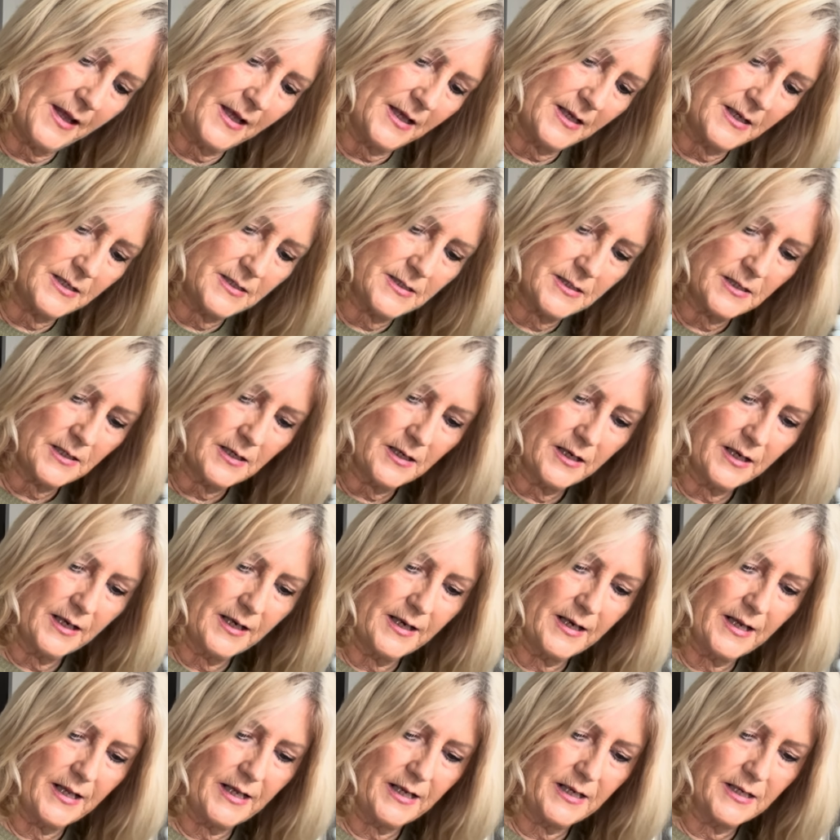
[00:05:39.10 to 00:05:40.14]
it
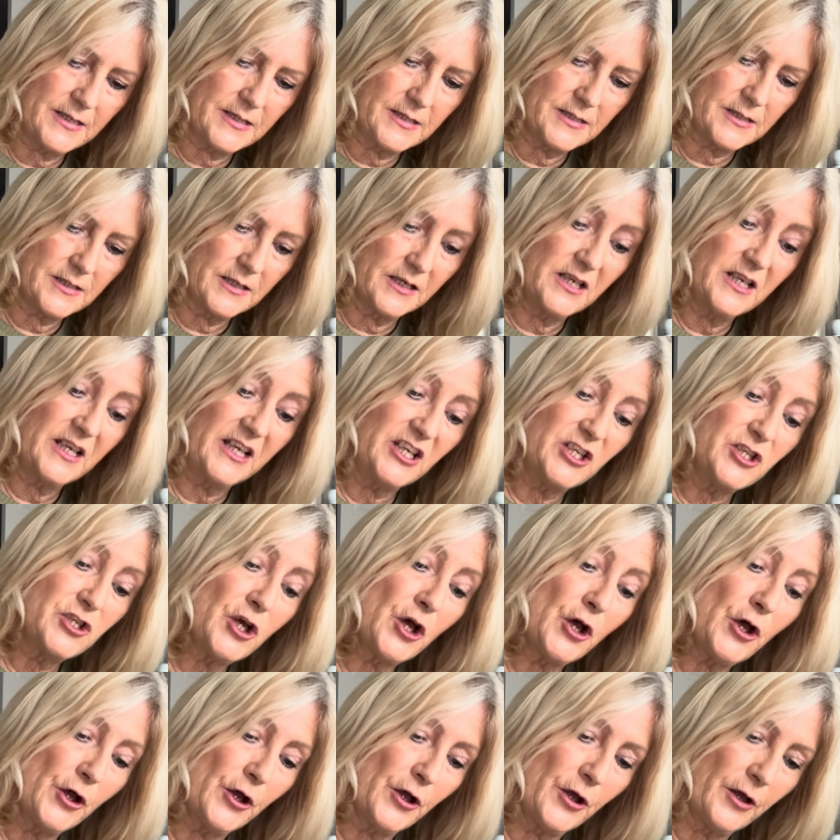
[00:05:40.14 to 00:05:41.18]

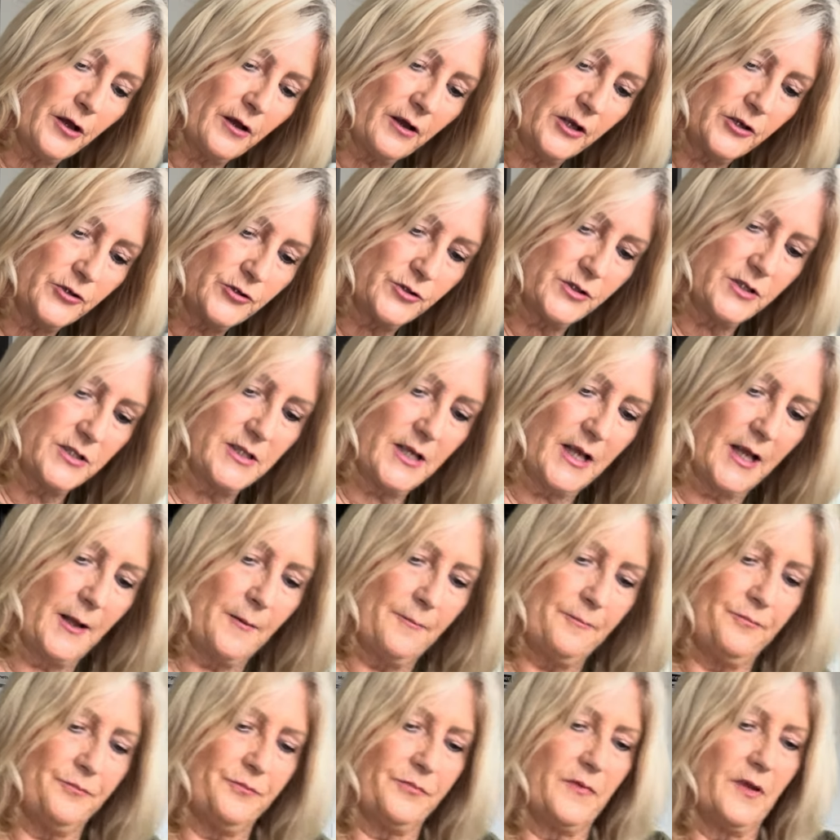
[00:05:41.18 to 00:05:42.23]
neater, I should say.
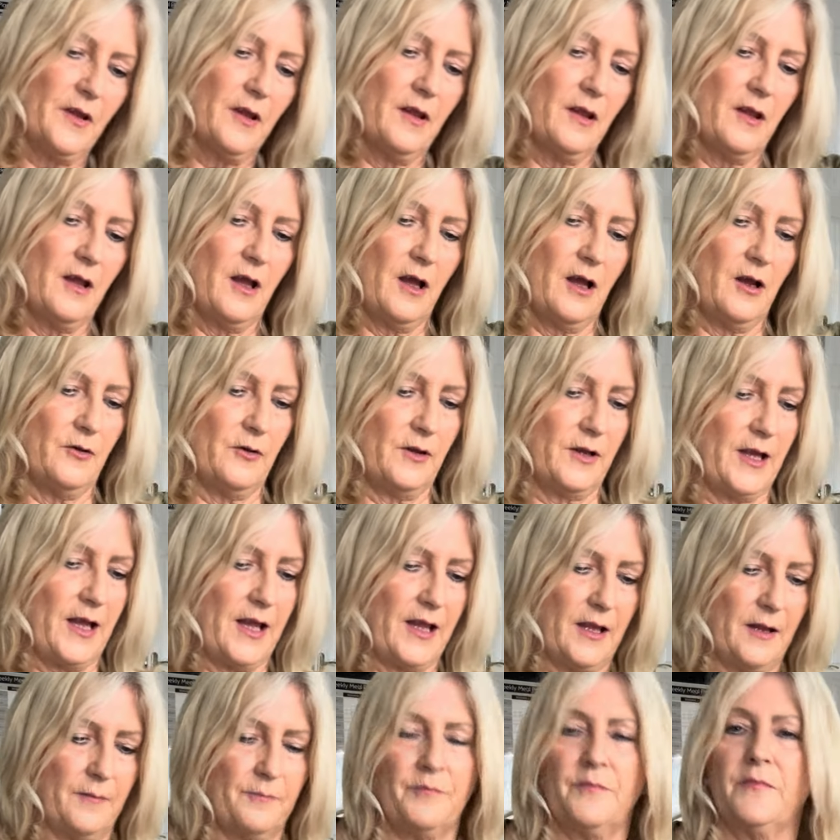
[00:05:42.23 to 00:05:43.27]

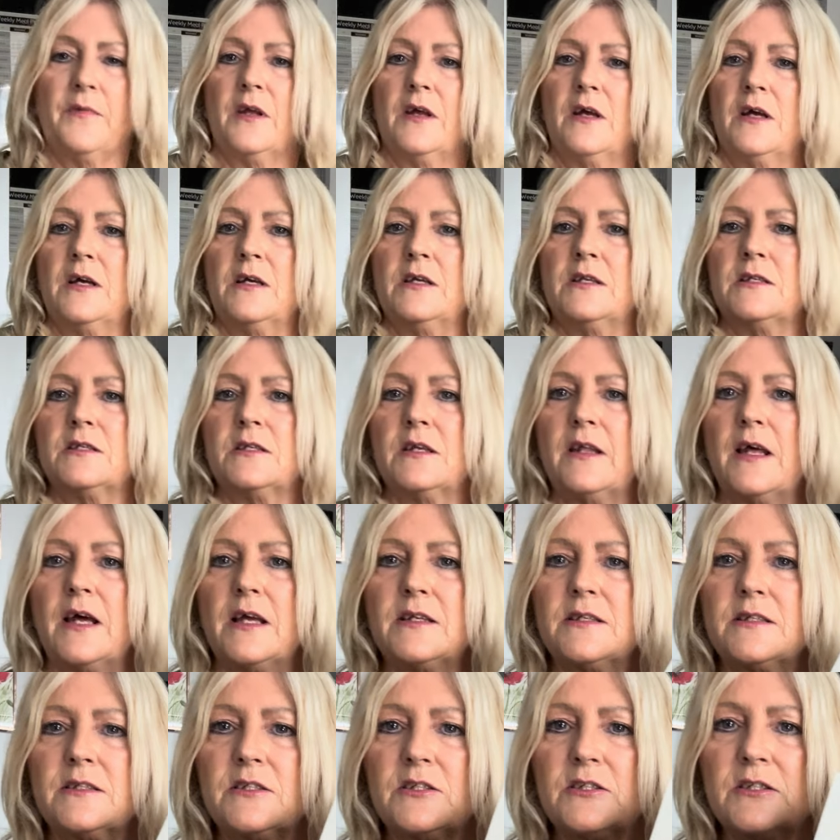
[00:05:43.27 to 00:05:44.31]
Okay, so
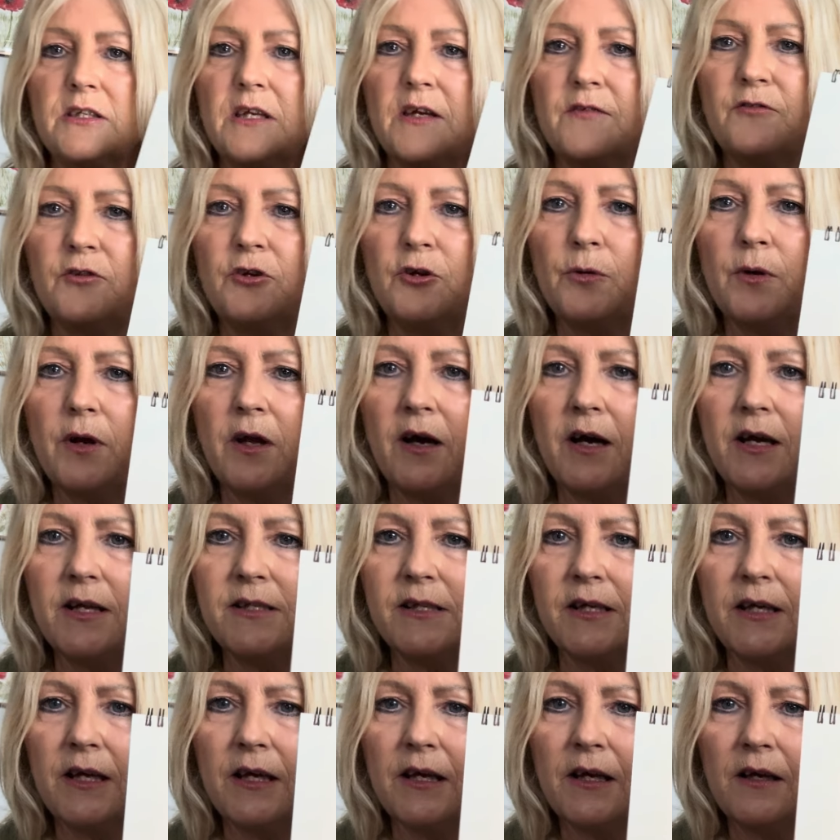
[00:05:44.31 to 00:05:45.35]
that's just giving you an
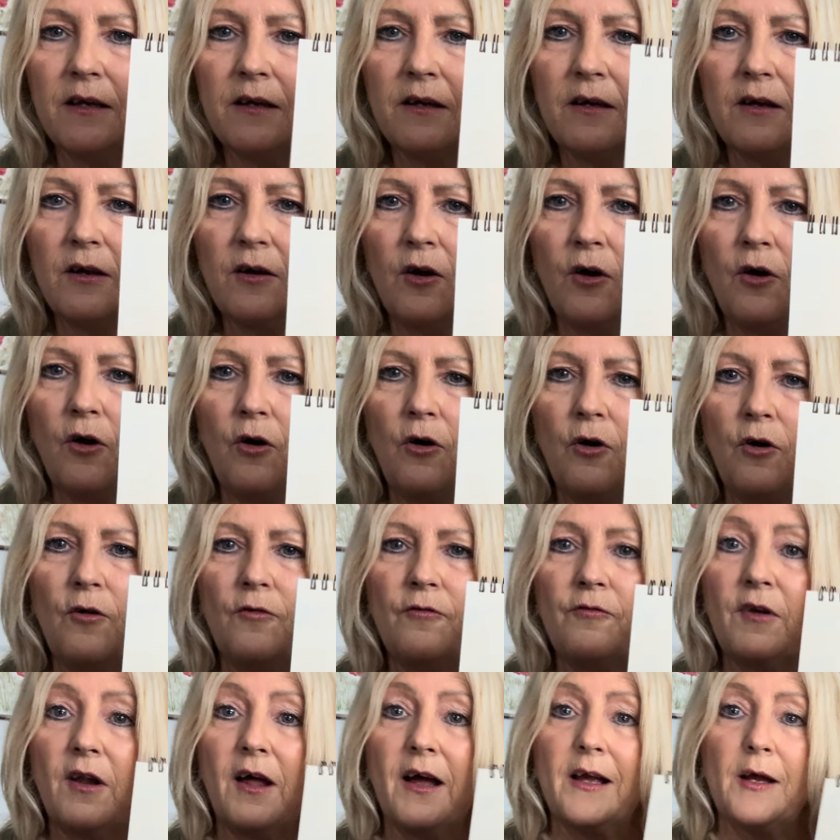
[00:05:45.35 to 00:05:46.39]
idea of
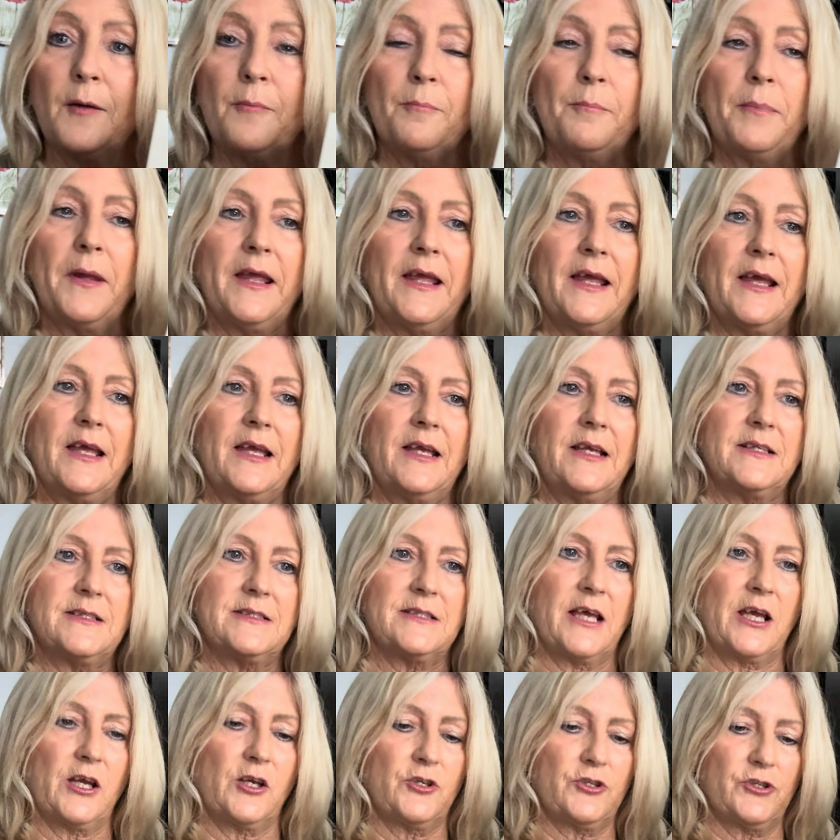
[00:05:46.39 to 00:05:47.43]
like a pinky
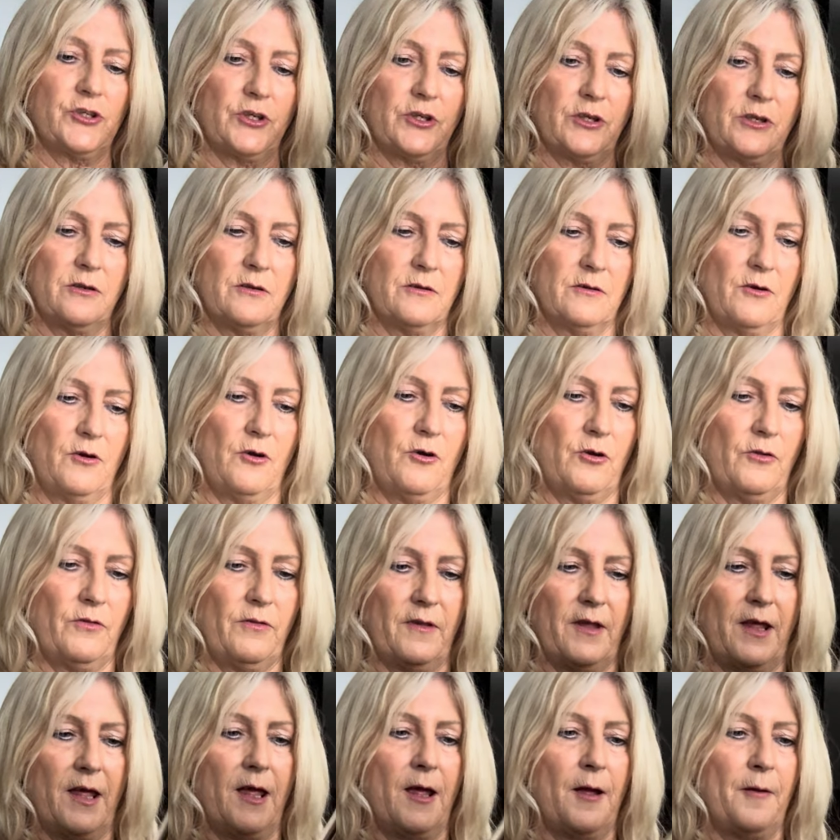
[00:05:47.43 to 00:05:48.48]
section on
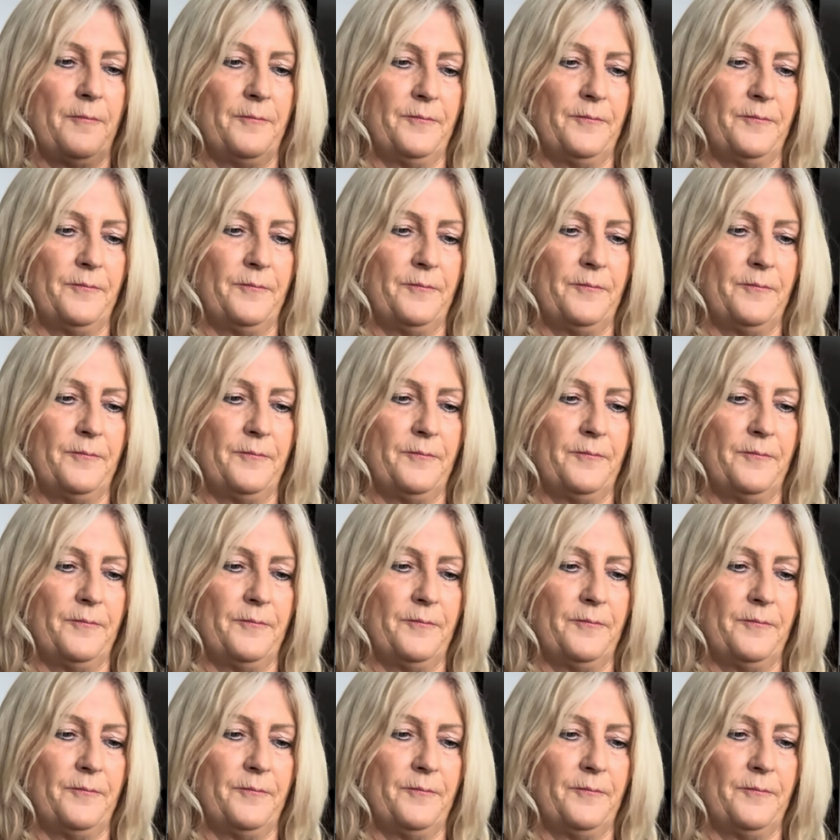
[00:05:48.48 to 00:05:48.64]
there.